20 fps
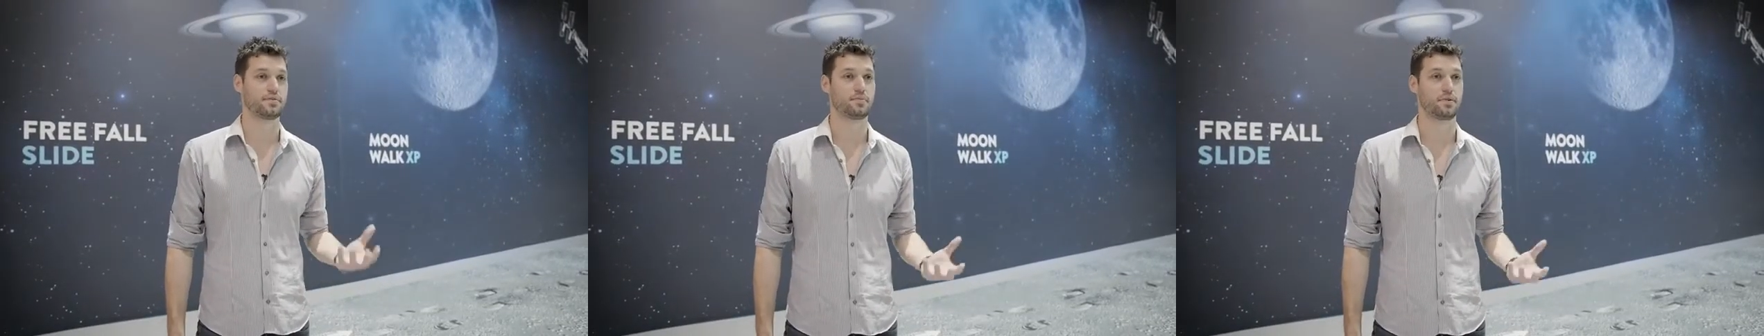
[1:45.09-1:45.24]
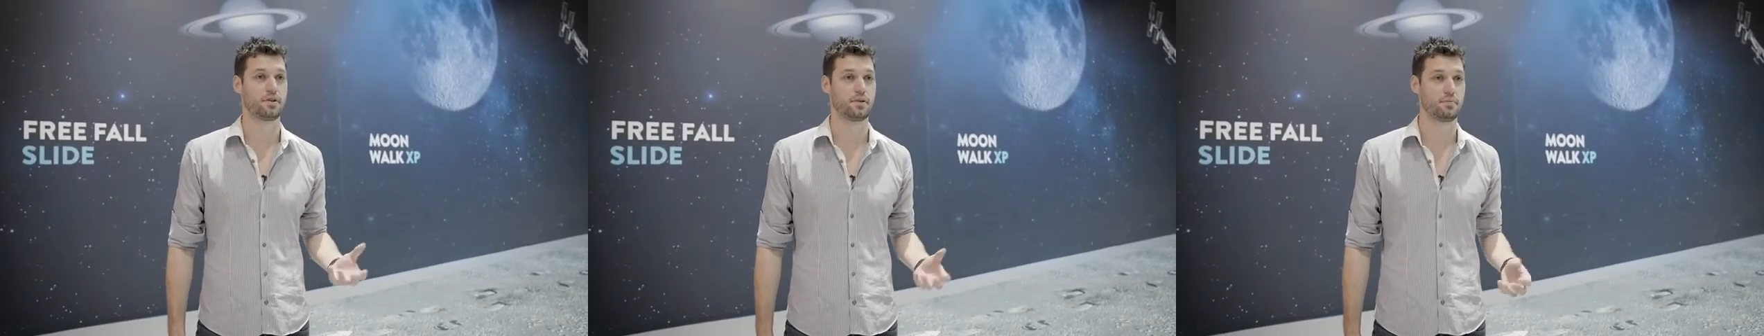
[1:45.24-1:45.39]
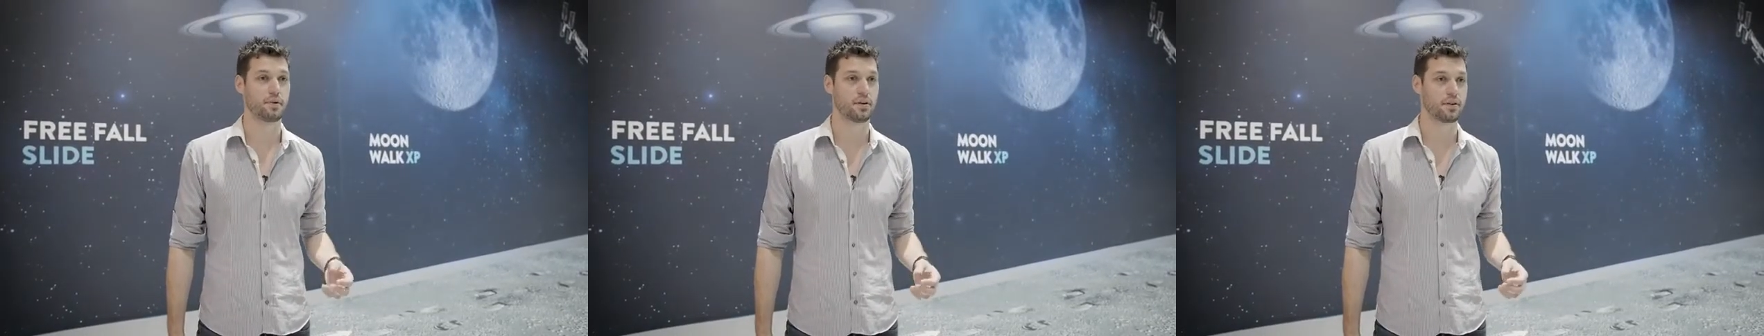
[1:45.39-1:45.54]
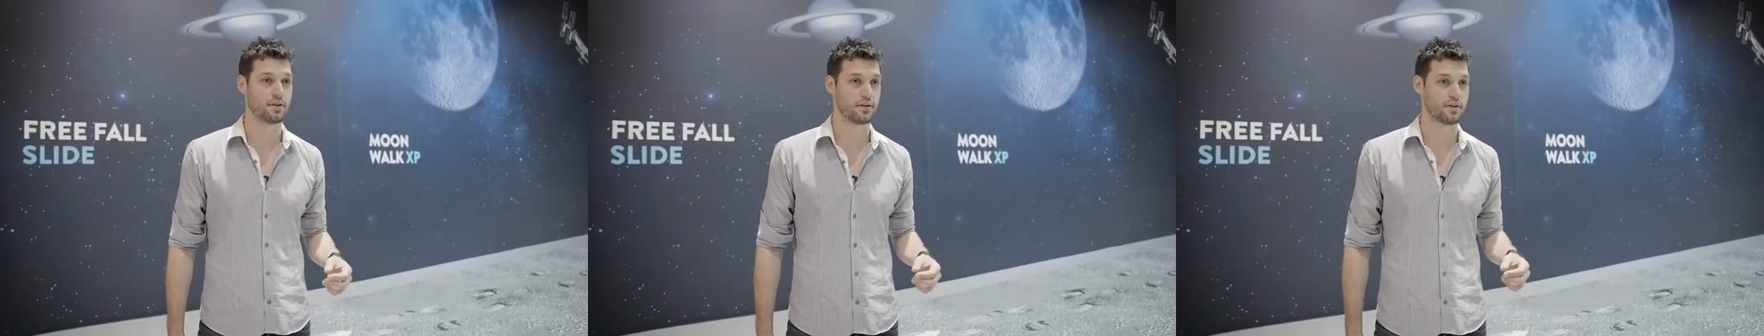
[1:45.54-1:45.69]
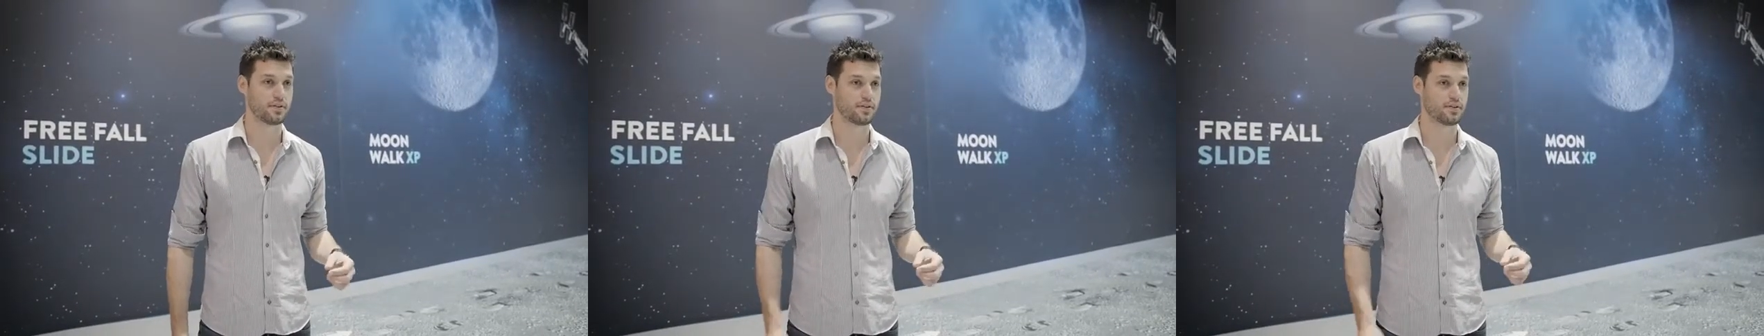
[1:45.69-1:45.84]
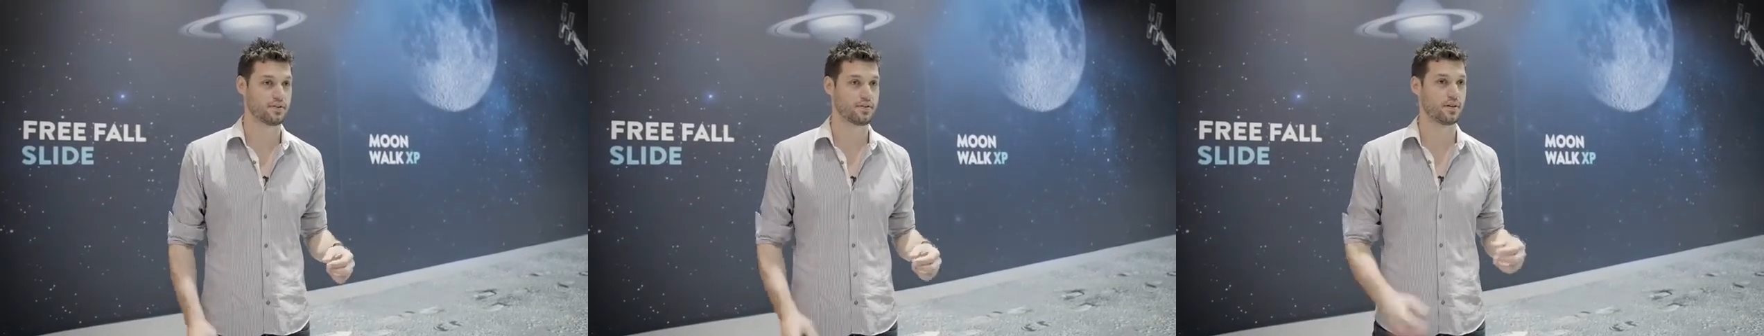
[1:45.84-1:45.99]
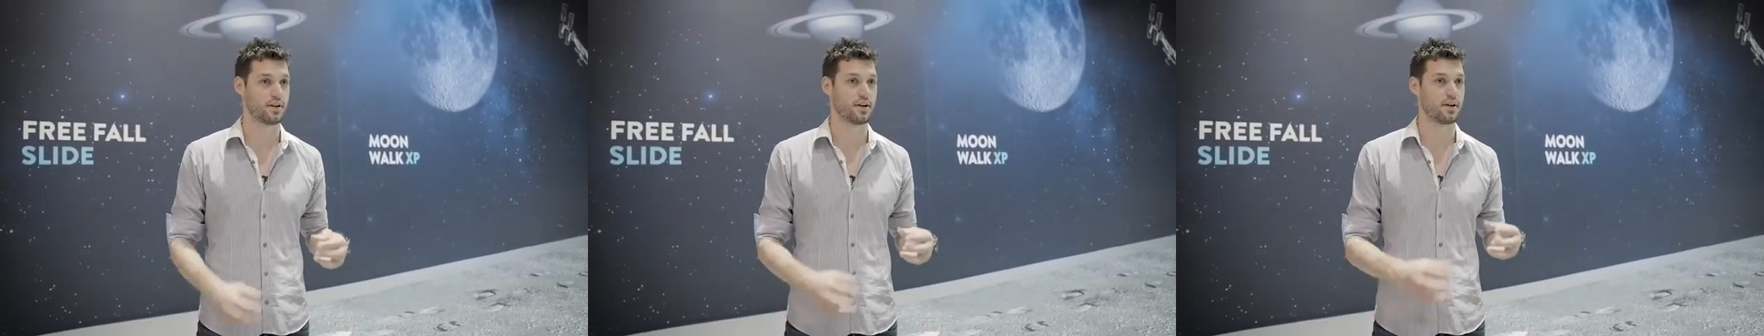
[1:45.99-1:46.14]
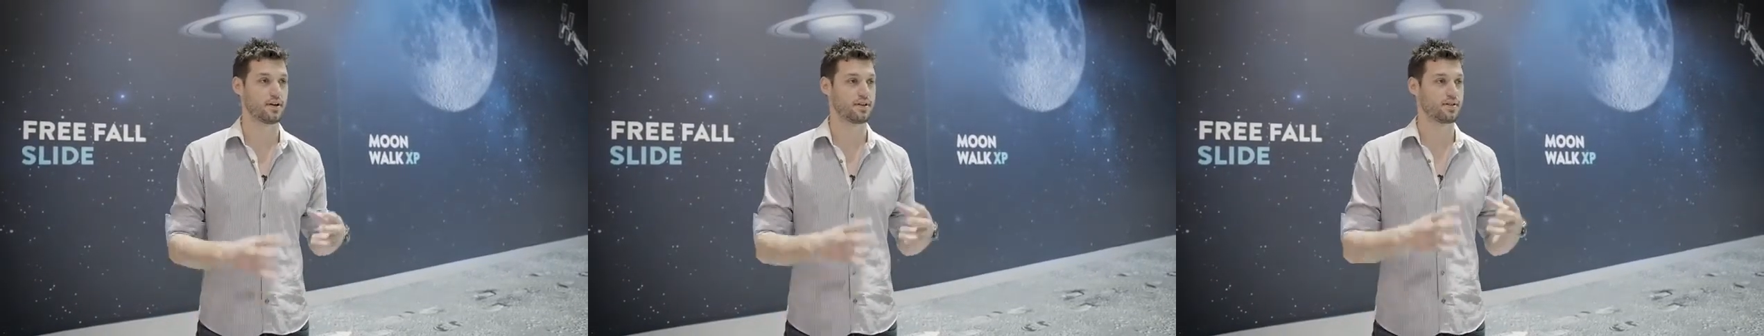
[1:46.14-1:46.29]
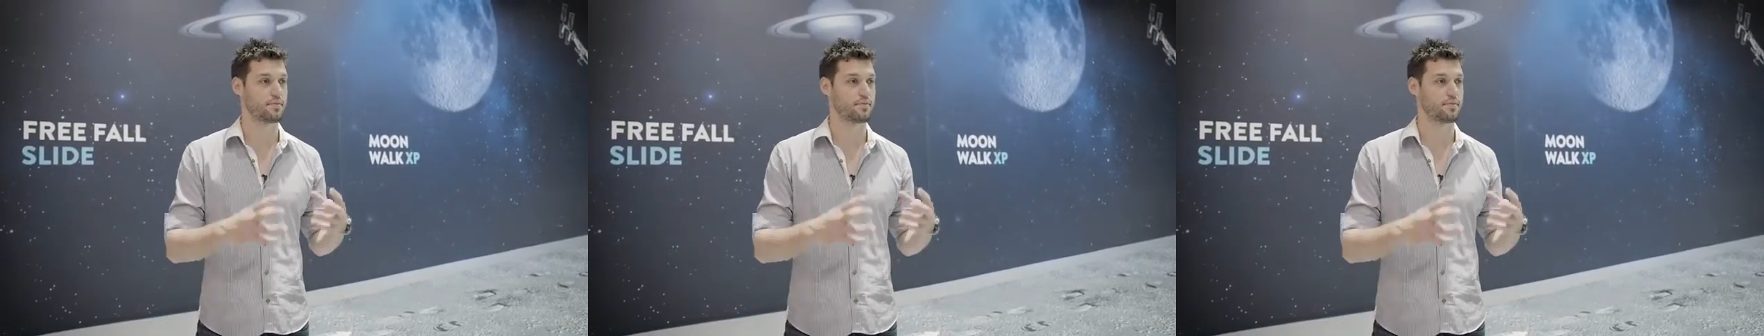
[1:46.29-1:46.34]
me, because there are,